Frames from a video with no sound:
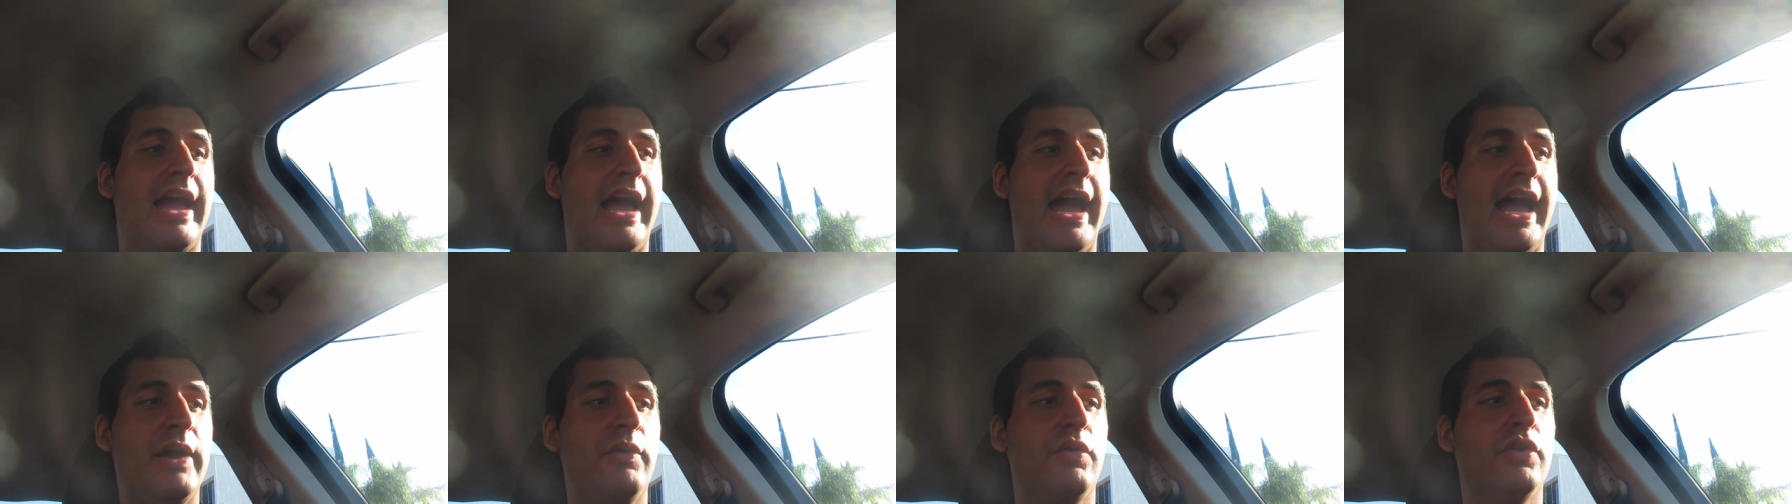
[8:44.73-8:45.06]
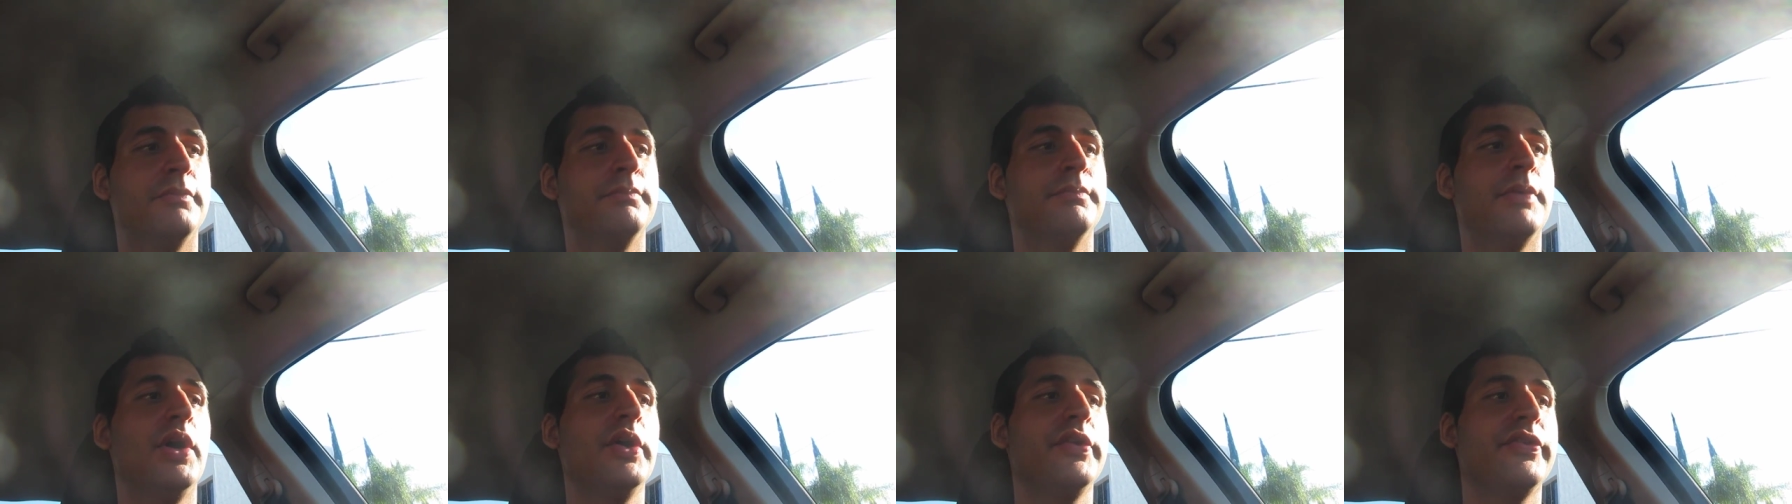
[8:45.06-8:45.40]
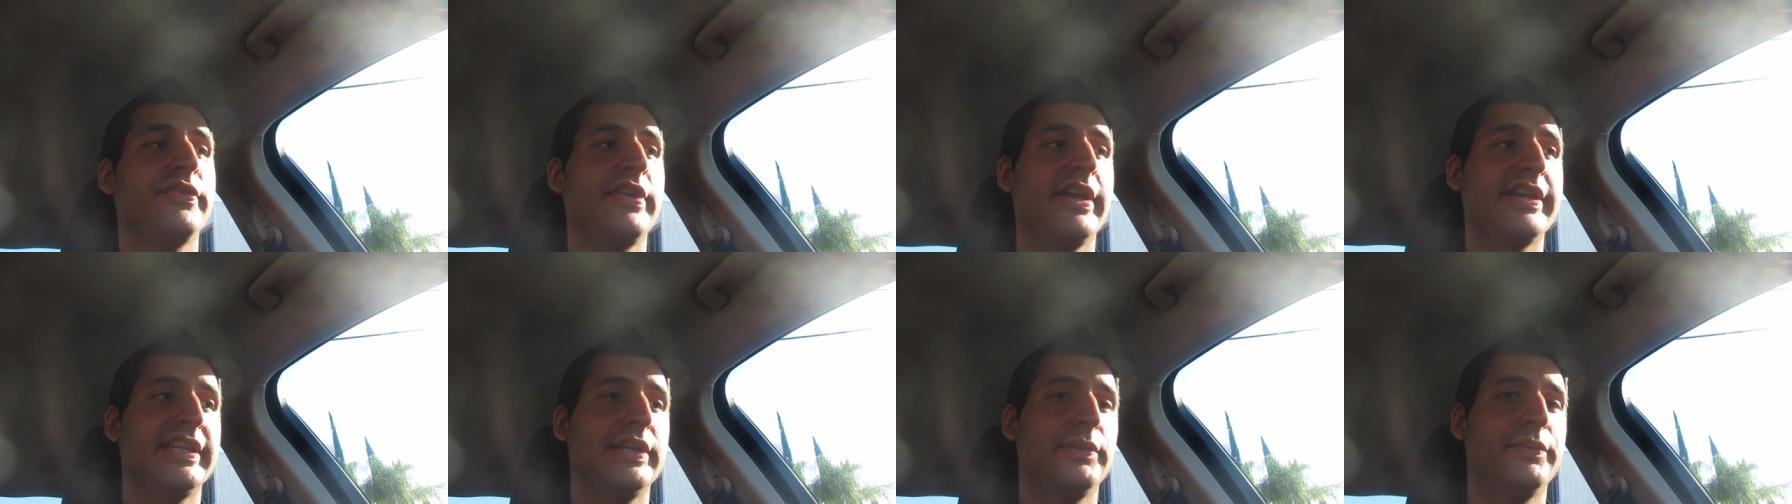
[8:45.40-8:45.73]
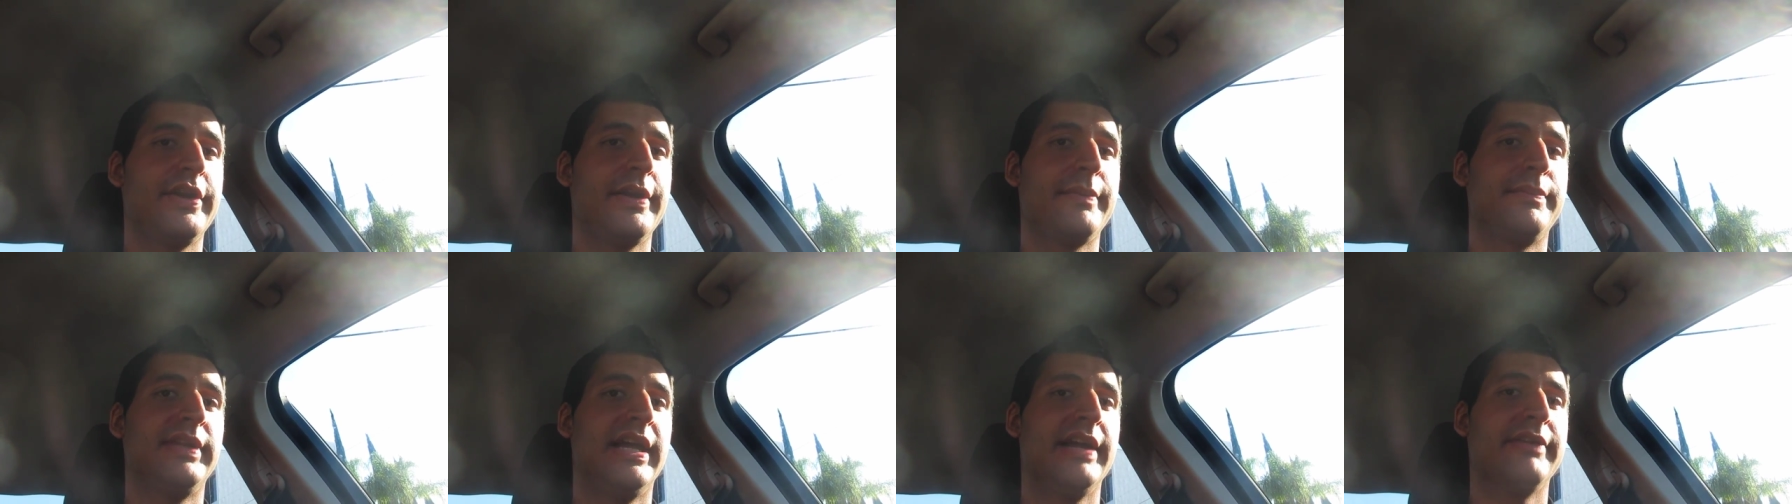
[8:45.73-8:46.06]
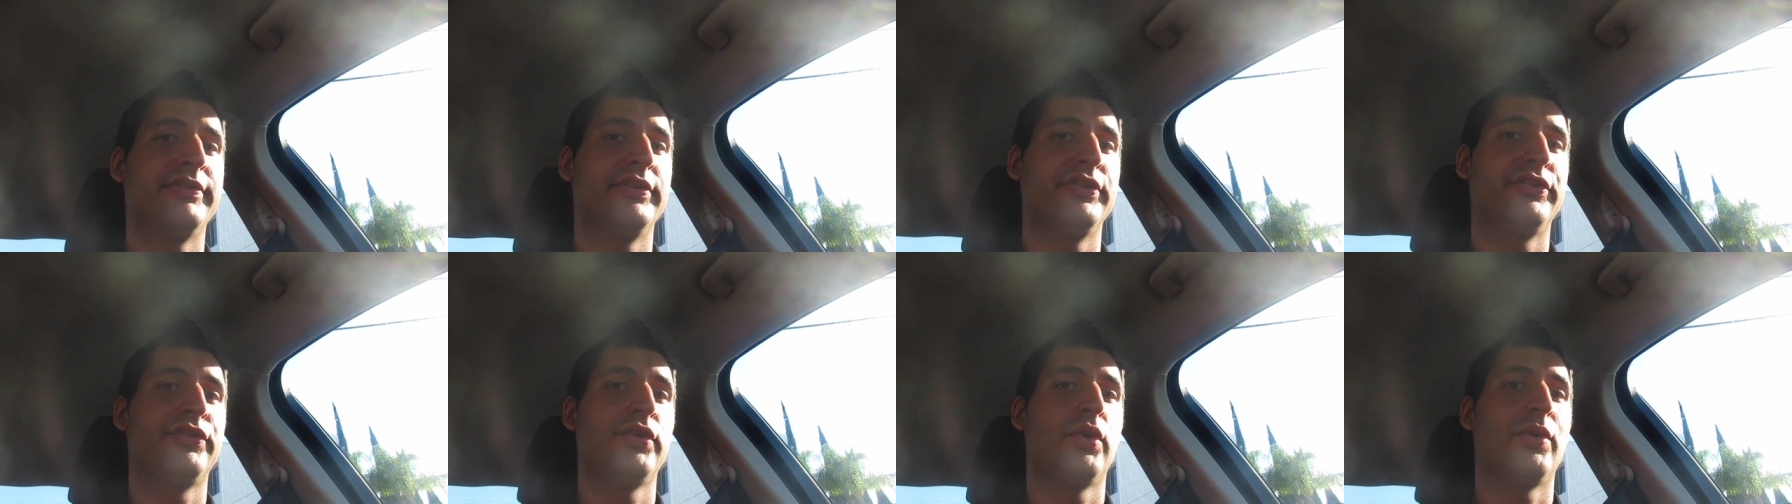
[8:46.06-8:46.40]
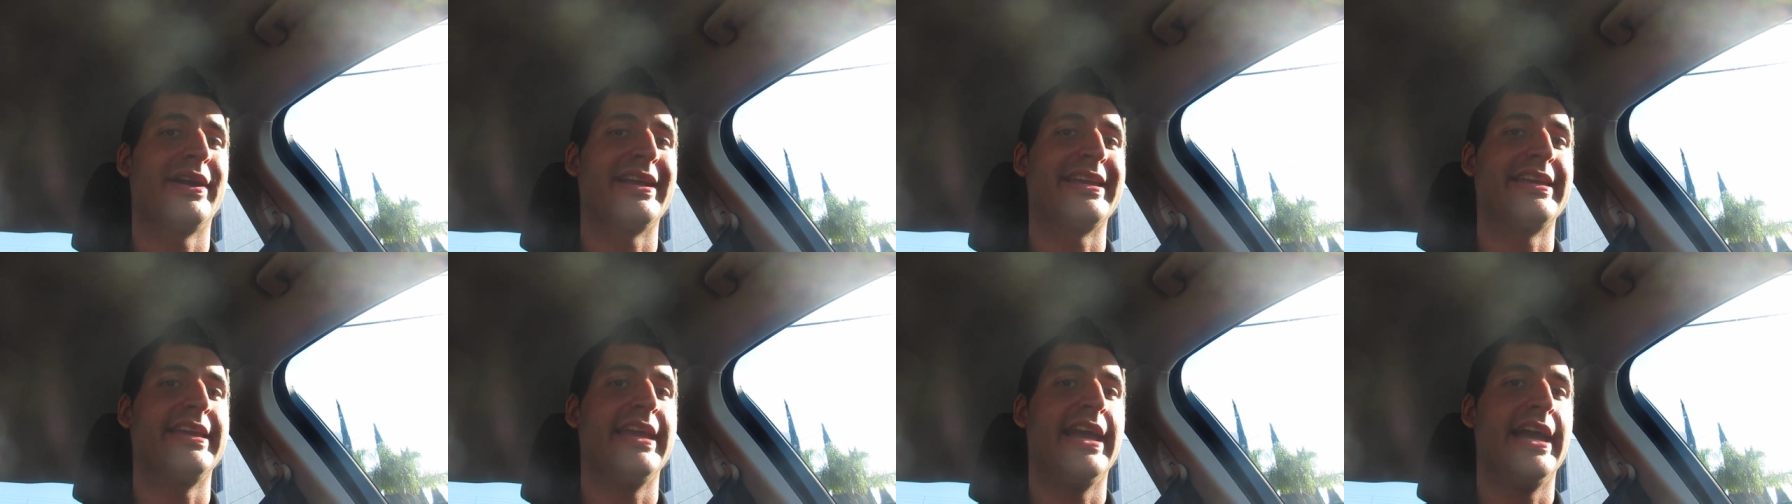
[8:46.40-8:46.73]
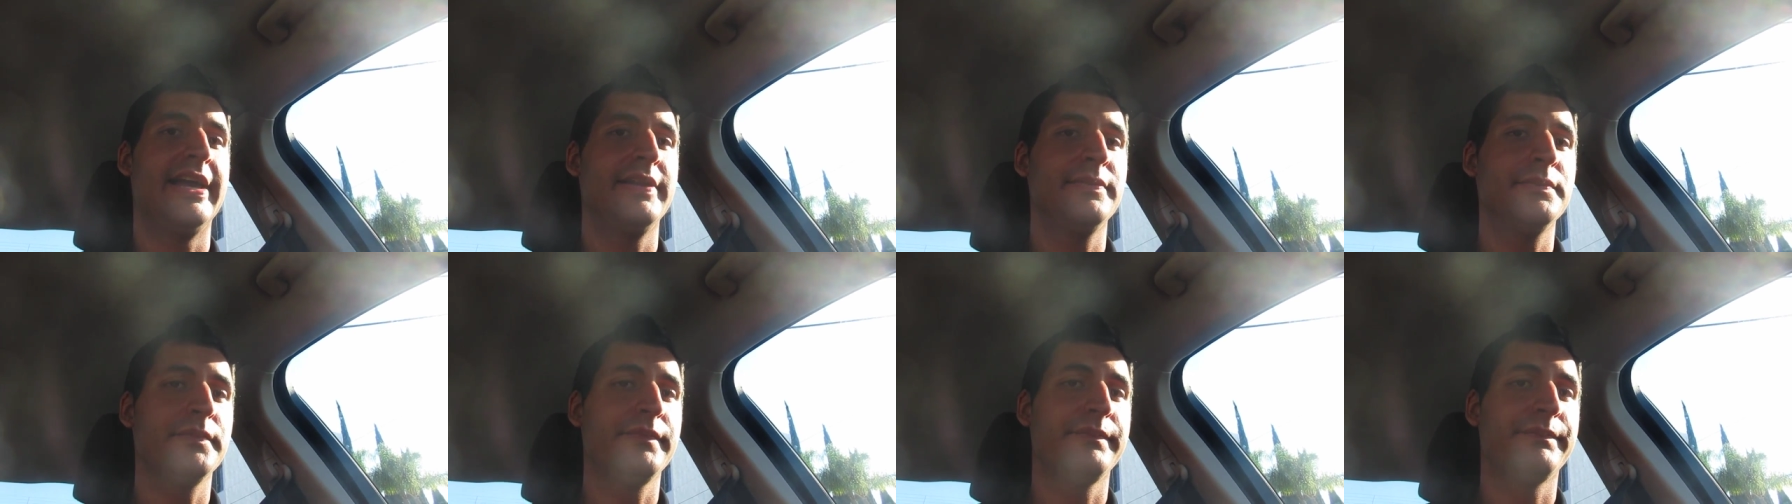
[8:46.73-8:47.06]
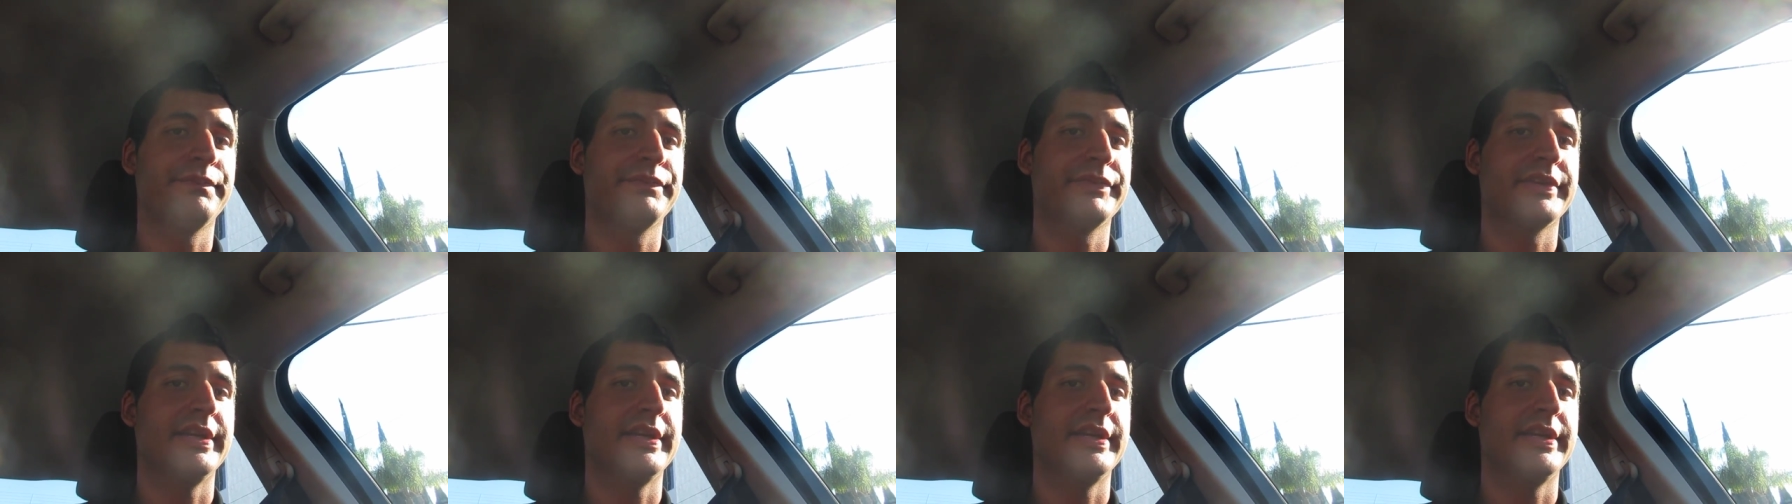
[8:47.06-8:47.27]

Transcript: I will most likely reapply for SOAR again